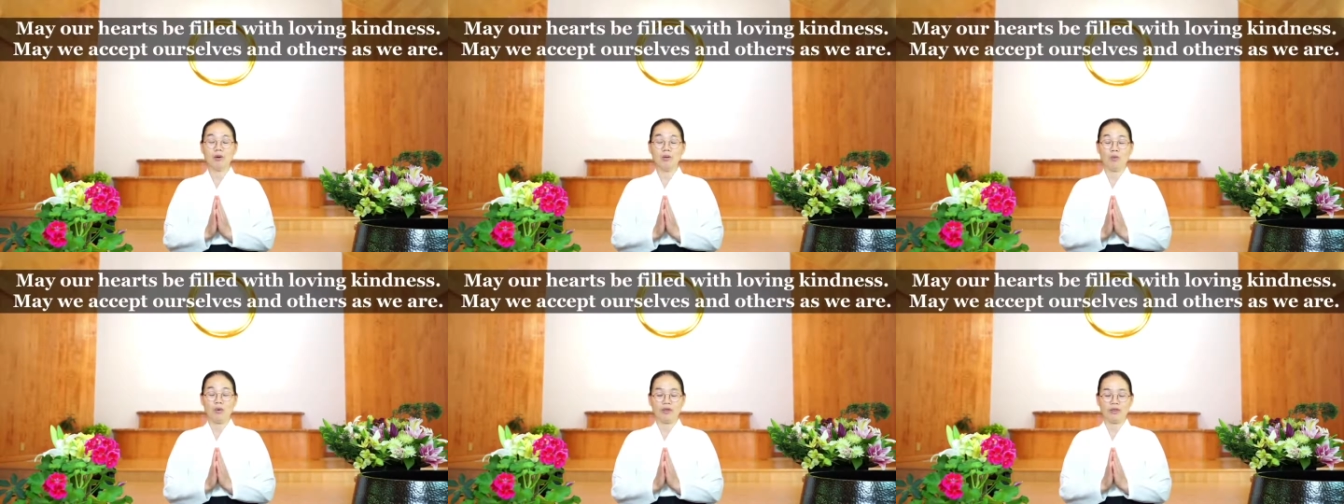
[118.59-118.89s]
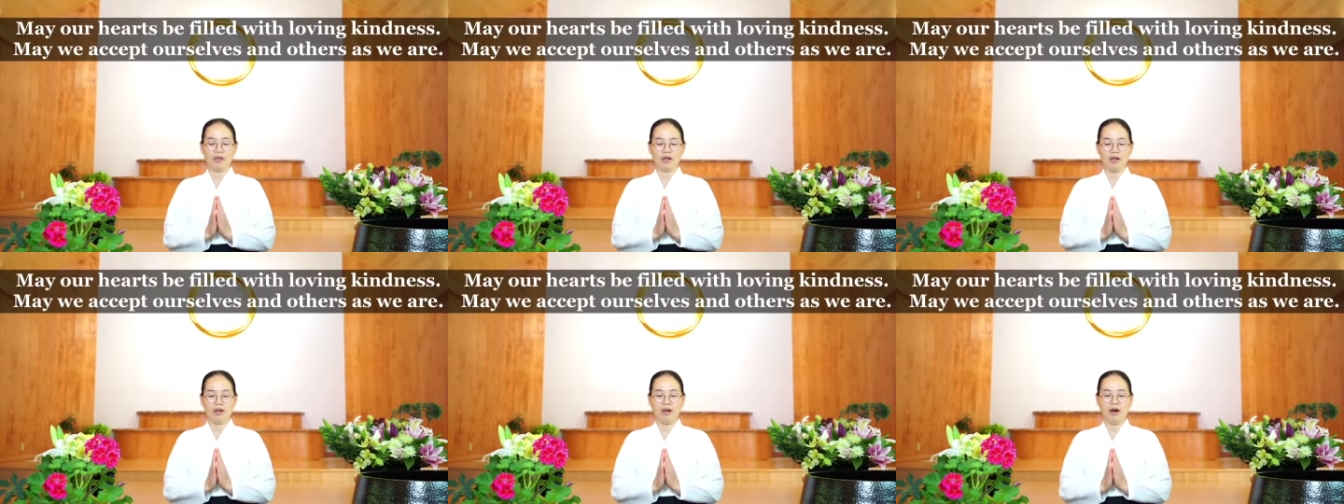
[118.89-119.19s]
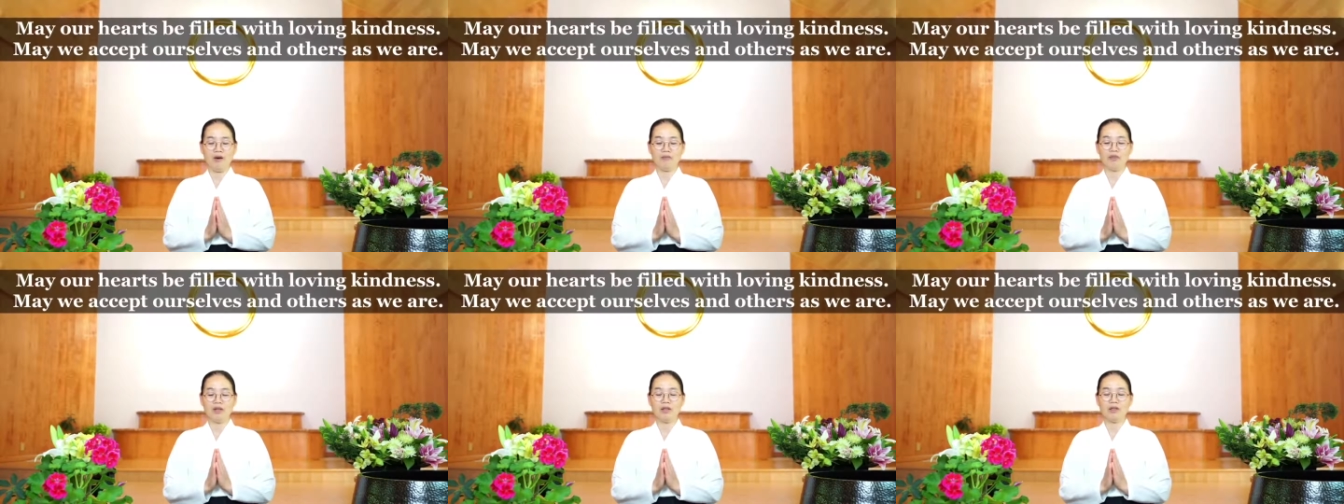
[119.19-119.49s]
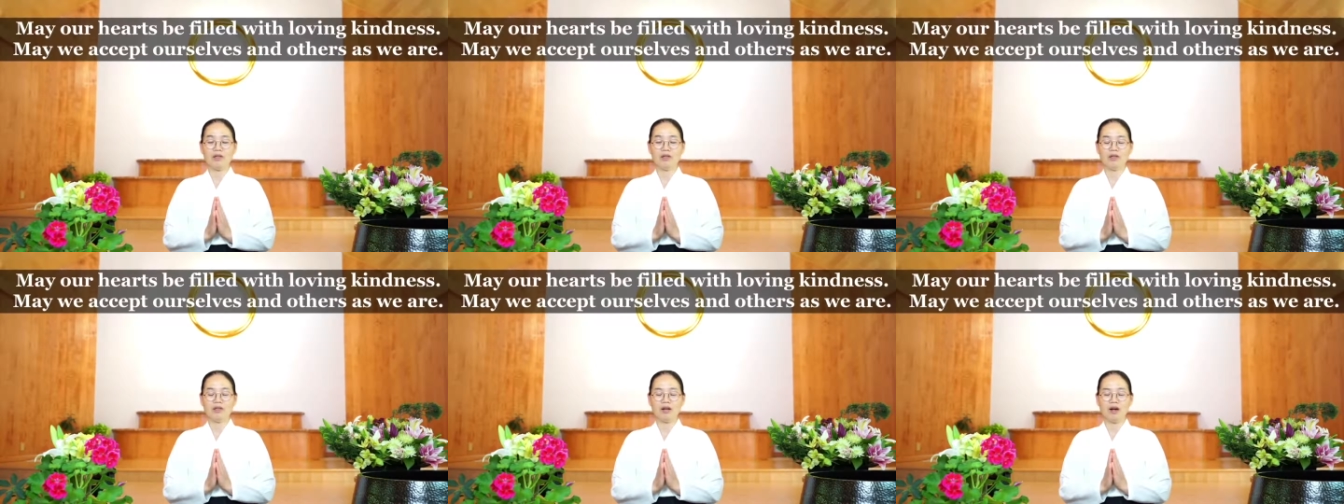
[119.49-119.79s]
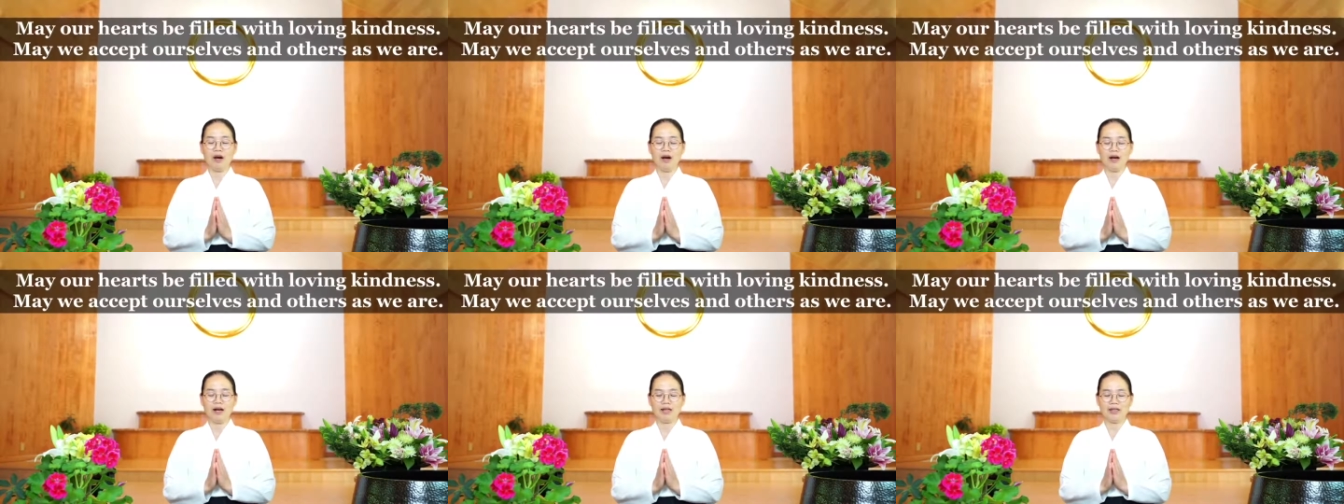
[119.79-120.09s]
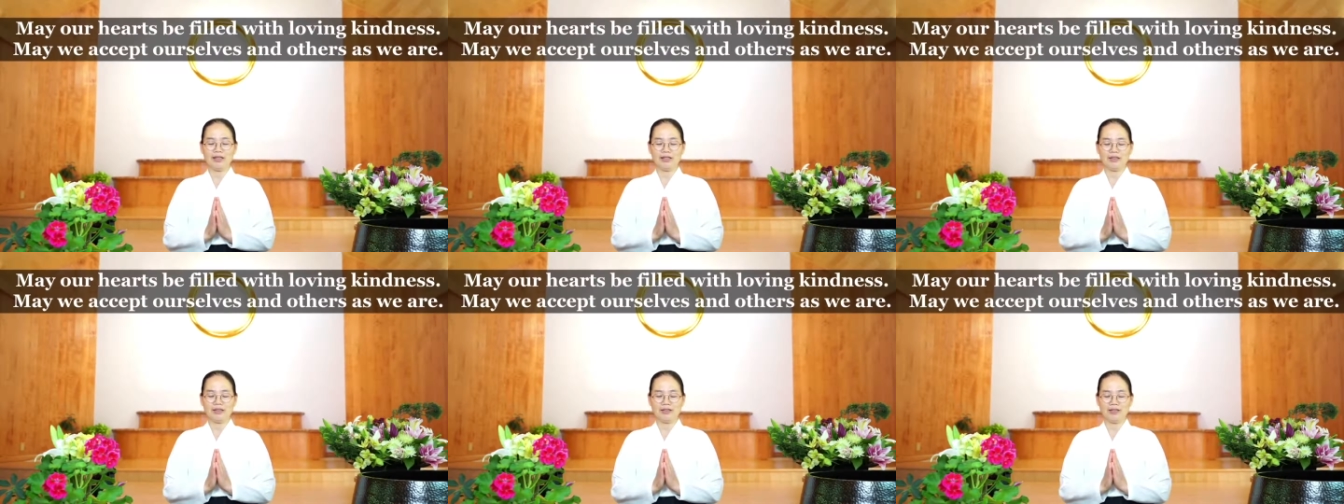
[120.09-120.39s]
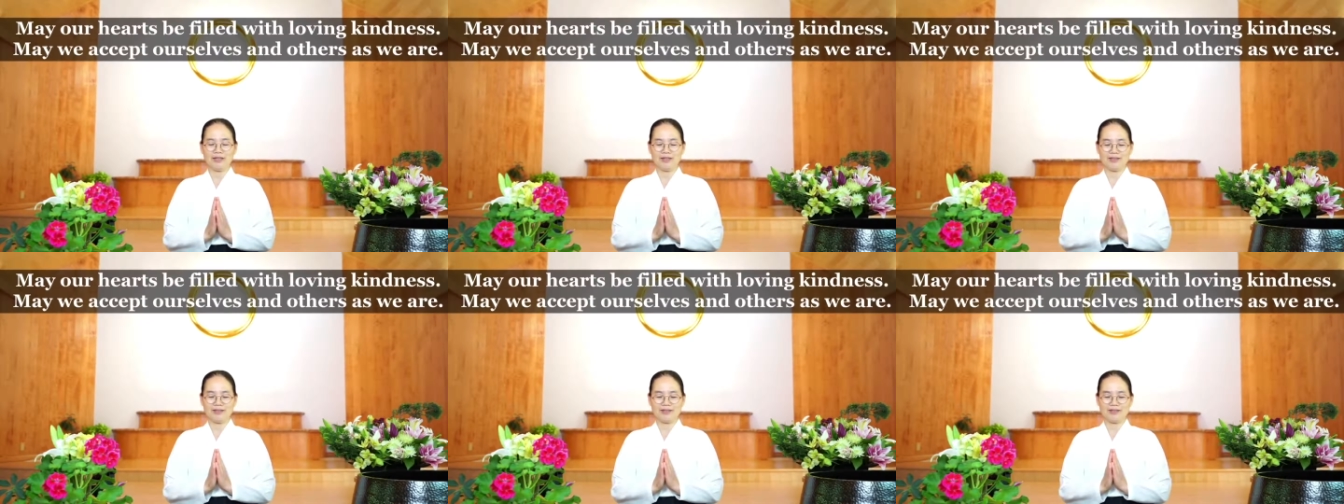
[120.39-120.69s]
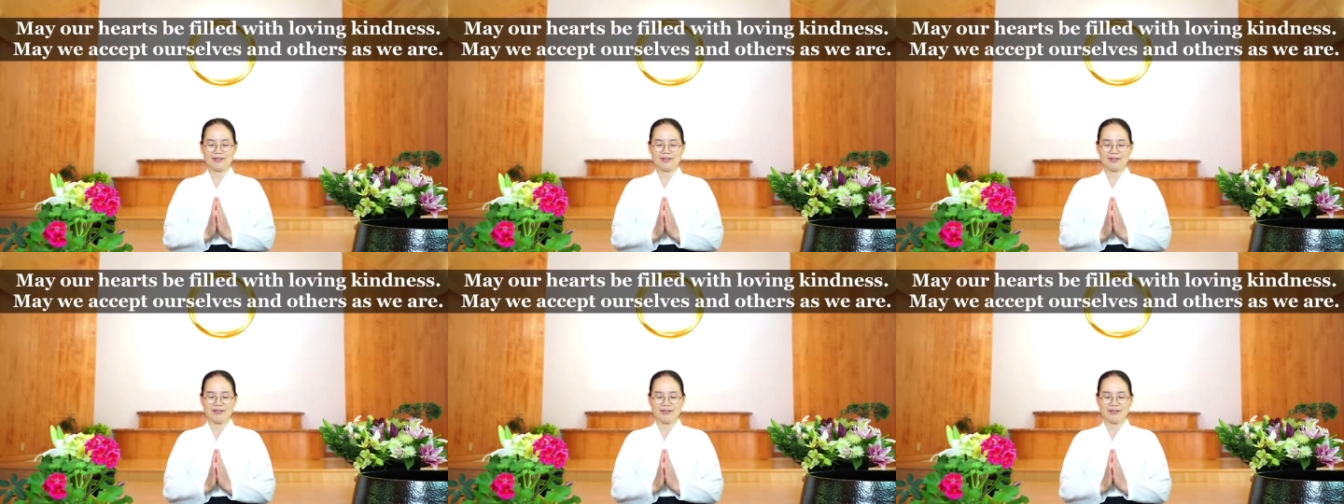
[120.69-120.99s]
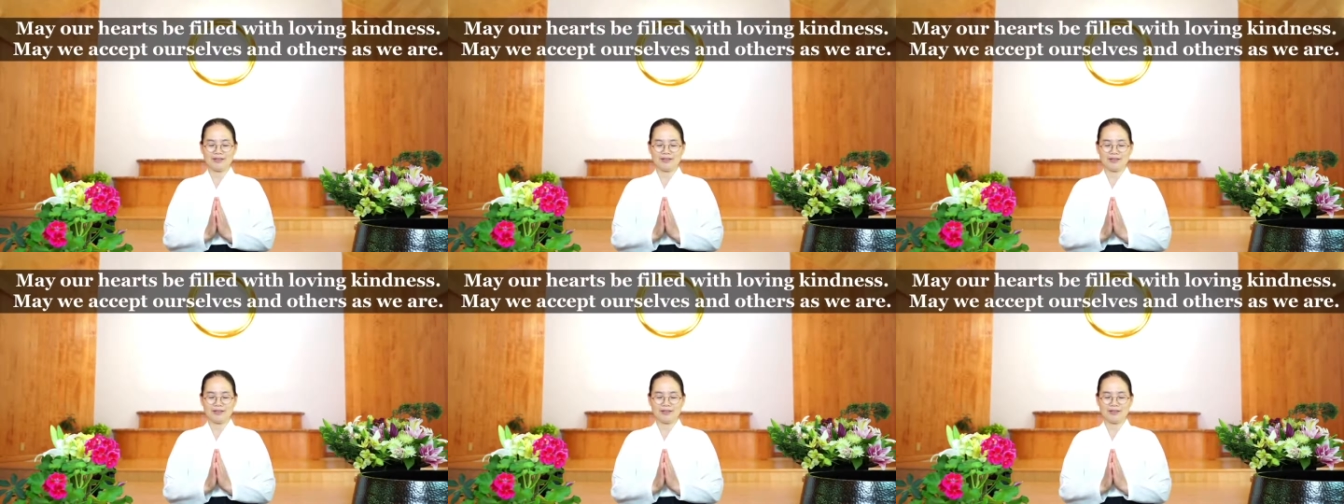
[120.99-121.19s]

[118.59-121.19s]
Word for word: with loving kindness.